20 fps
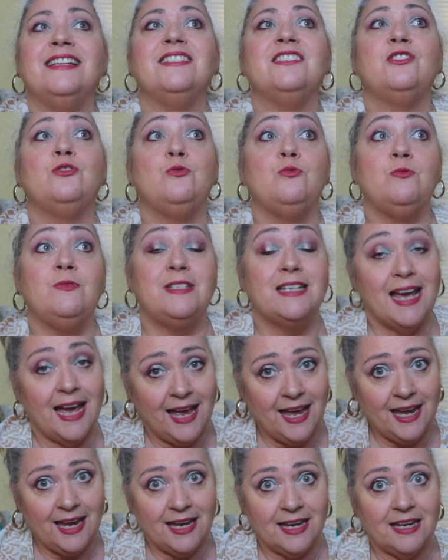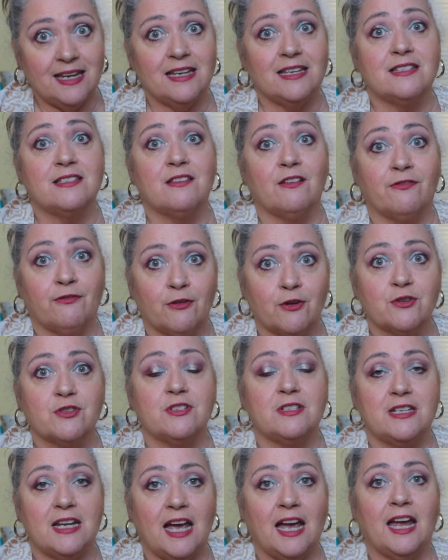Today is the
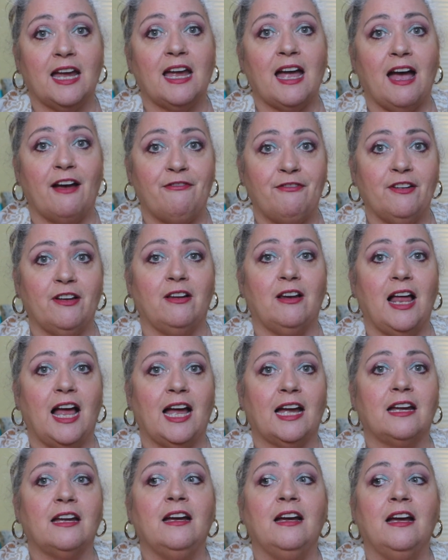first day I feel like